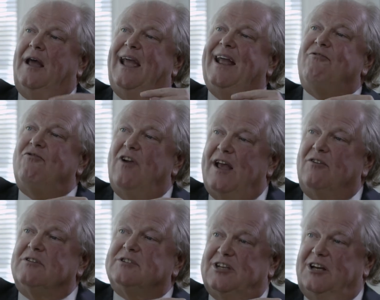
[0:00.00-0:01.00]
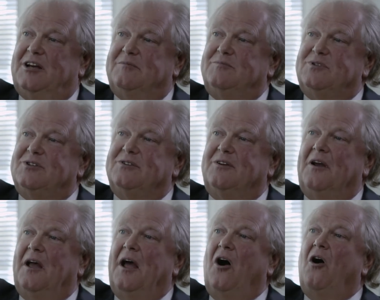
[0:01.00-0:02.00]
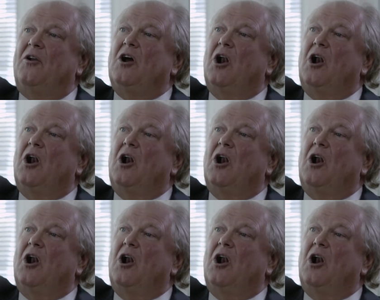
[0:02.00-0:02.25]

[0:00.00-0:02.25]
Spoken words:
in real terms, on a